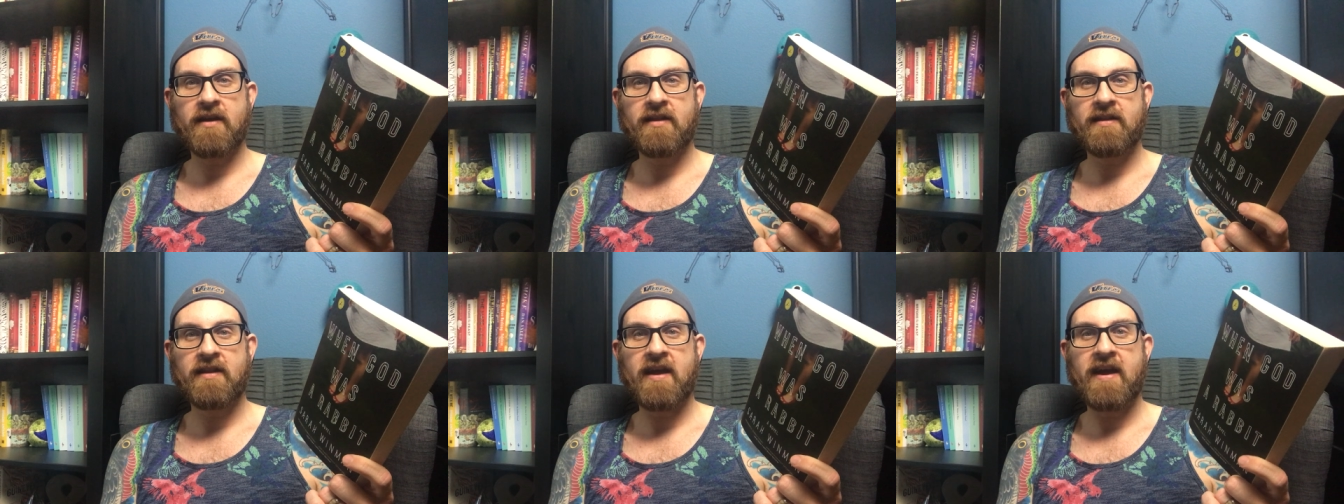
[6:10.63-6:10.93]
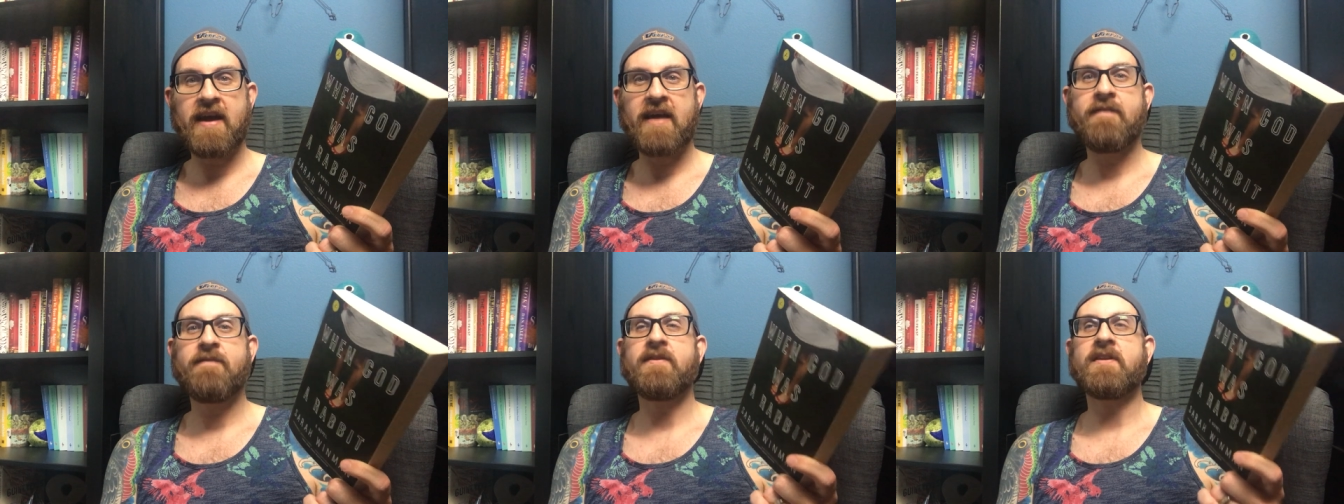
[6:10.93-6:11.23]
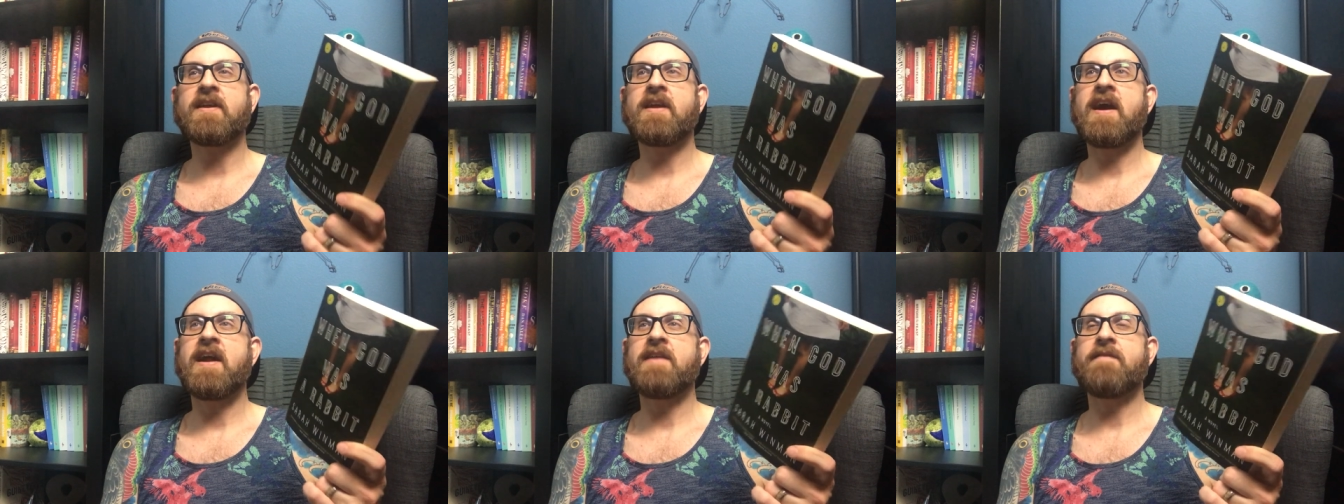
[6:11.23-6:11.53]
in life
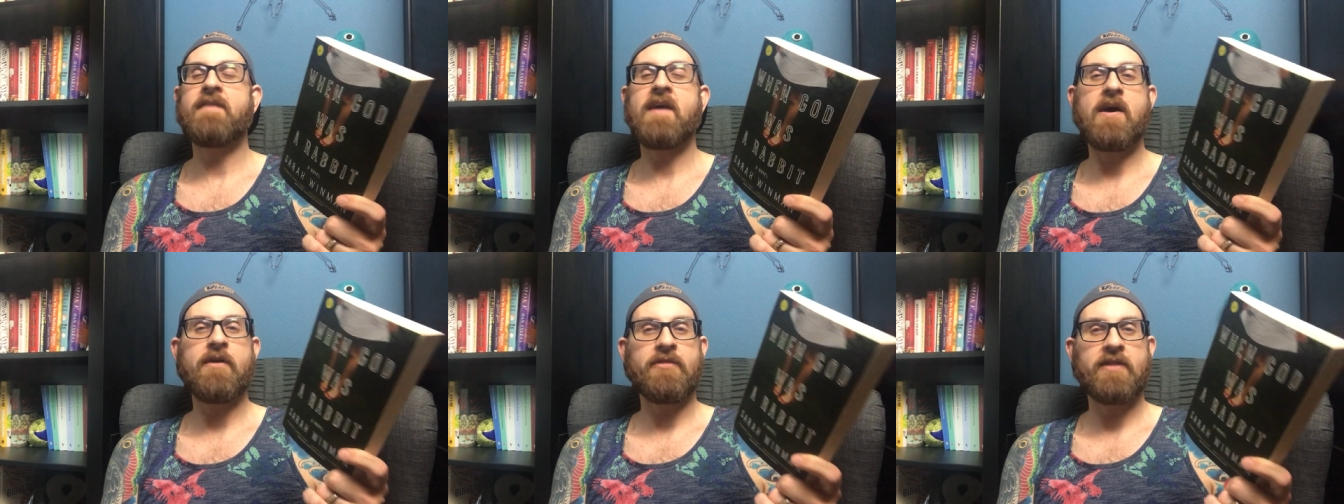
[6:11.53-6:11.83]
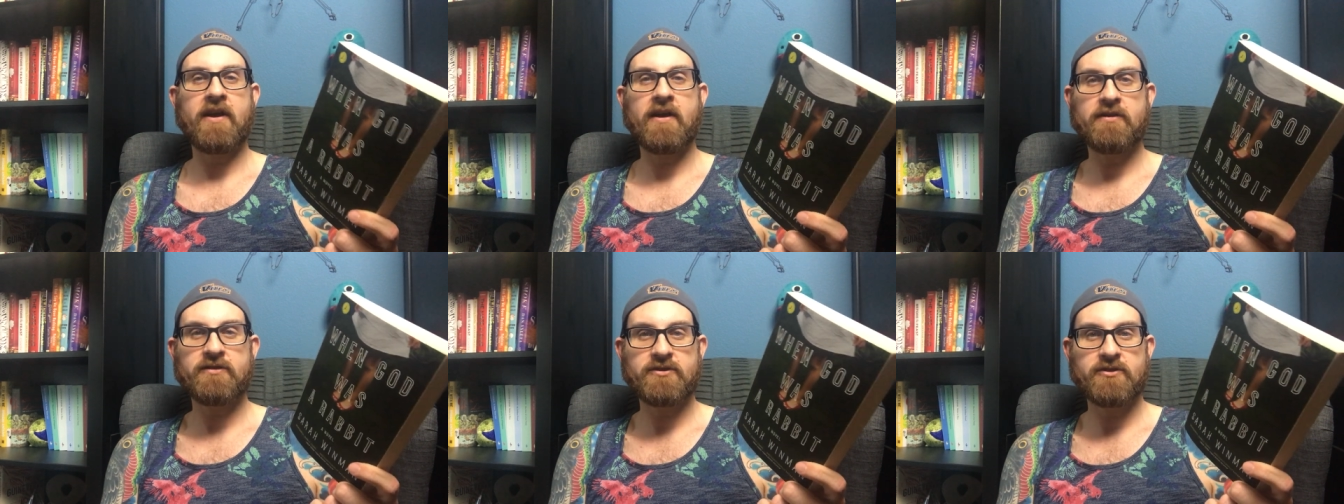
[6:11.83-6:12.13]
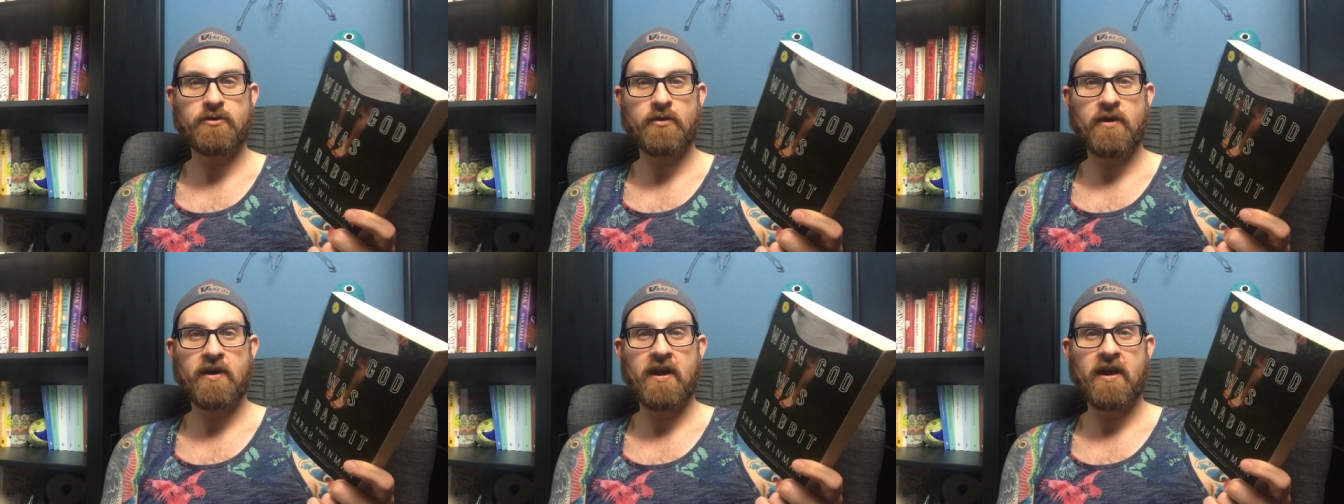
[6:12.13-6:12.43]
and kind of how their
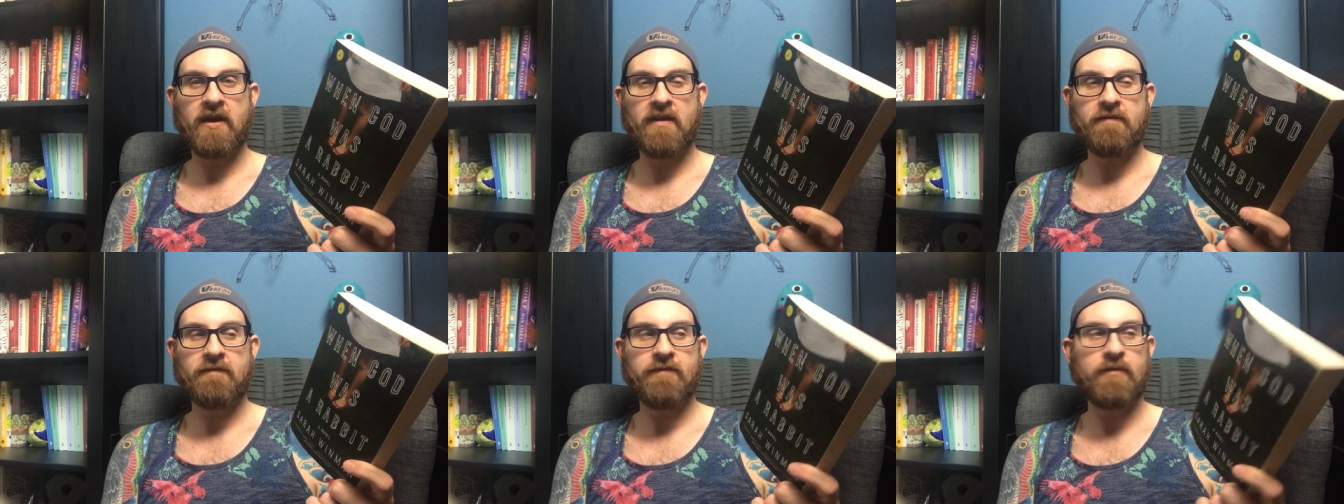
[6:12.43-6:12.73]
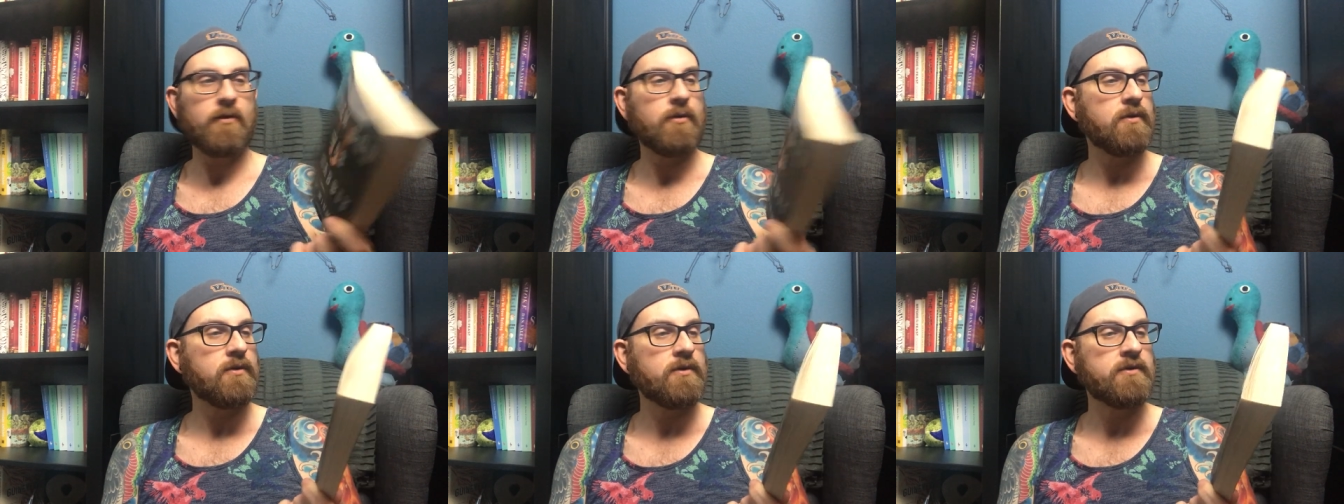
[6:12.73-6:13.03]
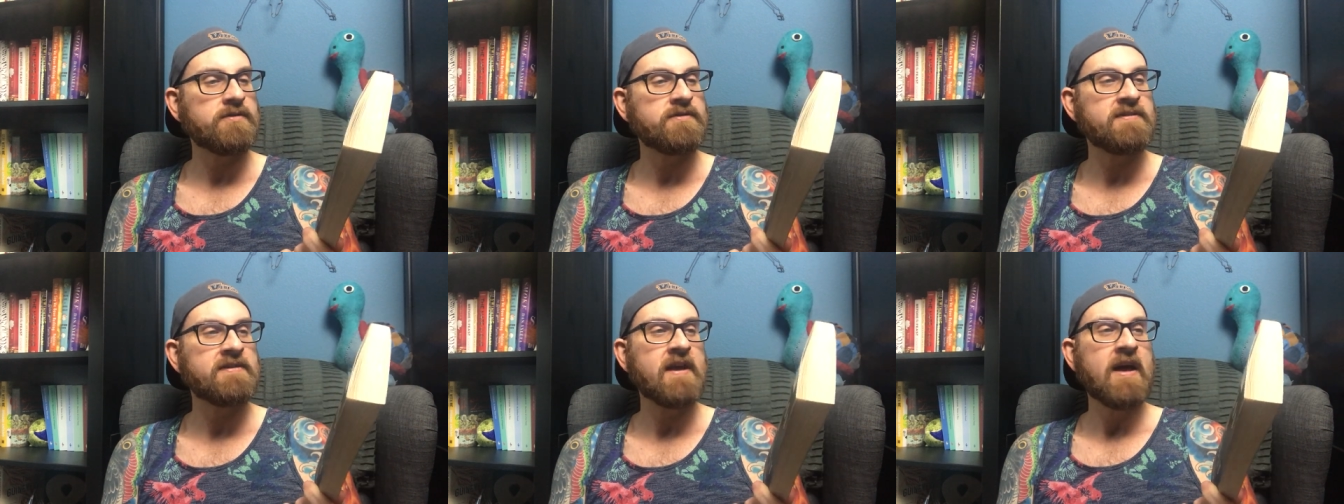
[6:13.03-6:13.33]
story
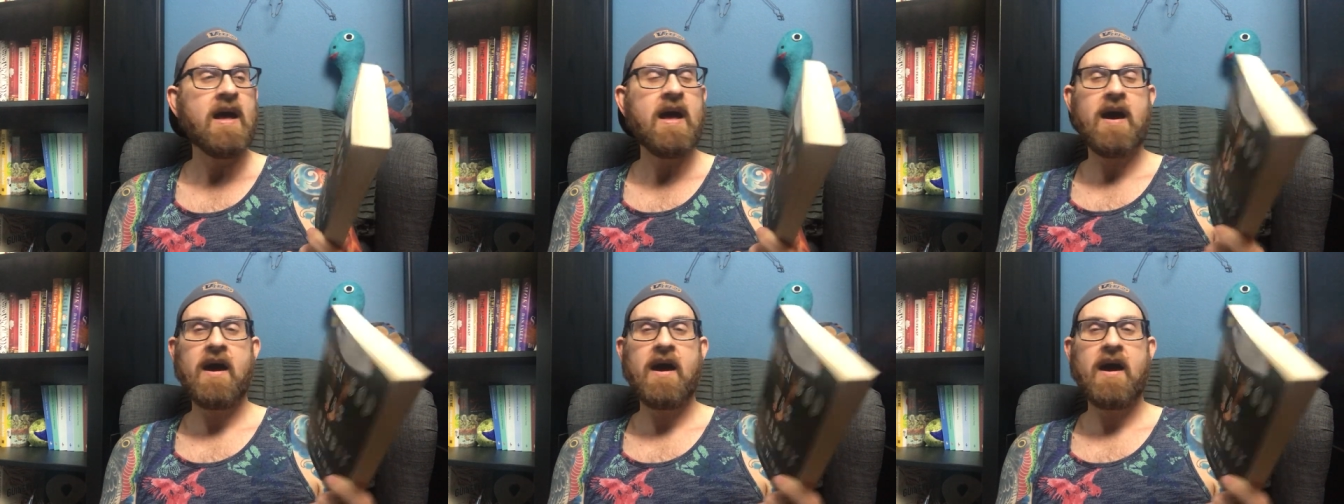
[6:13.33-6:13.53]
unfolds.